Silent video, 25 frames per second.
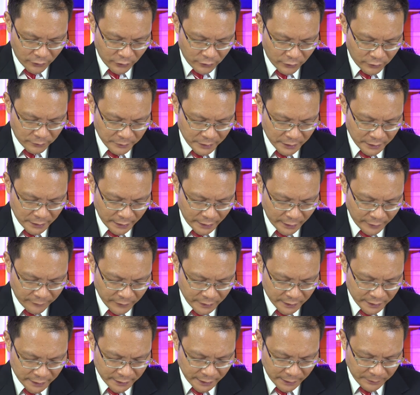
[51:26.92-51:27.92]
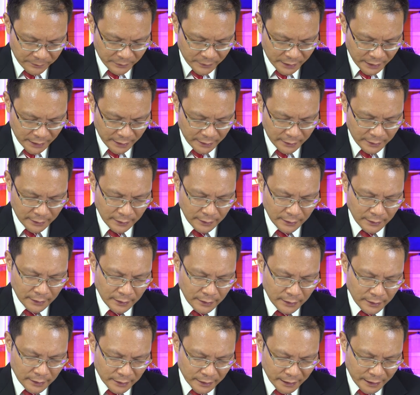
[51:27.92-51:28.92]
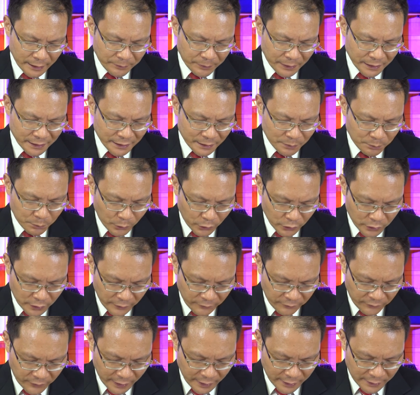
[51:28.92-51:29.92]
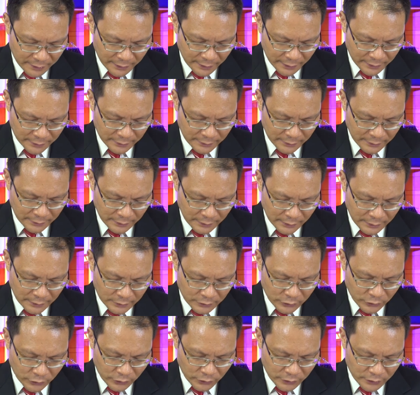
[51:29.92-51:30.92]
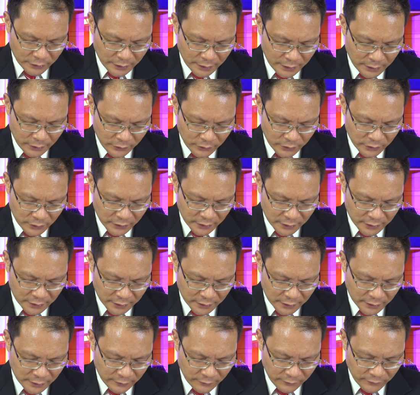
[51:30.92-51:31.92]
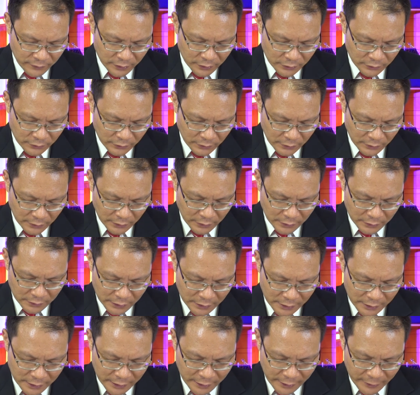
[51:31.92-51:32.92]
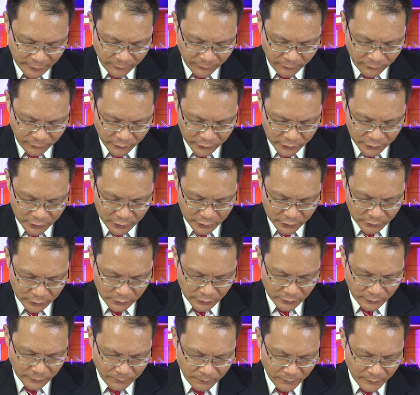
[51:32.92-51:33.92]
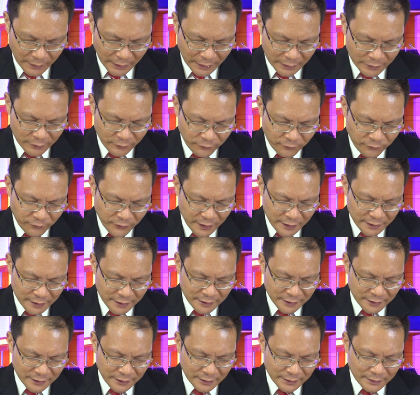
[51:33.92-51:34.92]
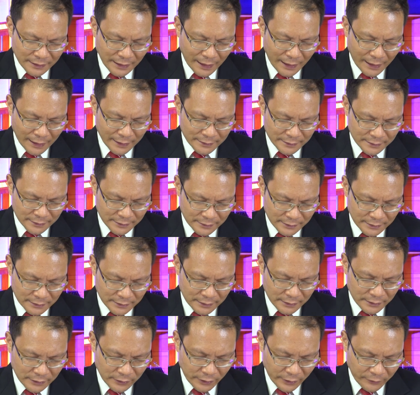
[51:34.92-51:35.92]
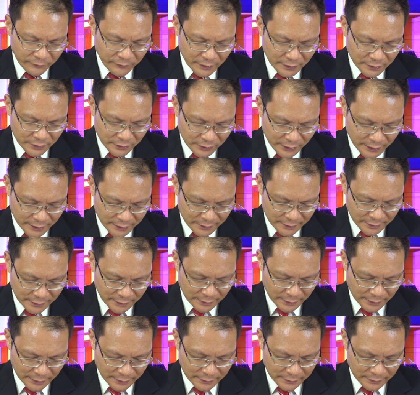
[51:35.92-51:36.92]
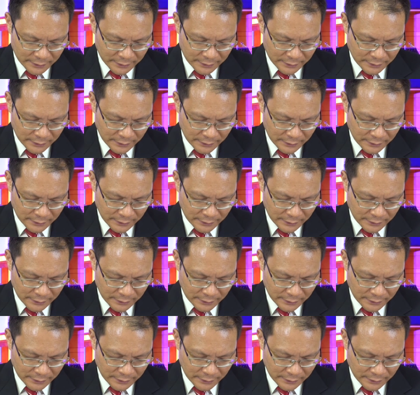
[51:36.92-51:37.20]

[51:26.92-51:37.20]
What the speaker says: home in heaven someday keep us motivated to continue to serve you, to live for you, and to finish the task that you have entrusted us.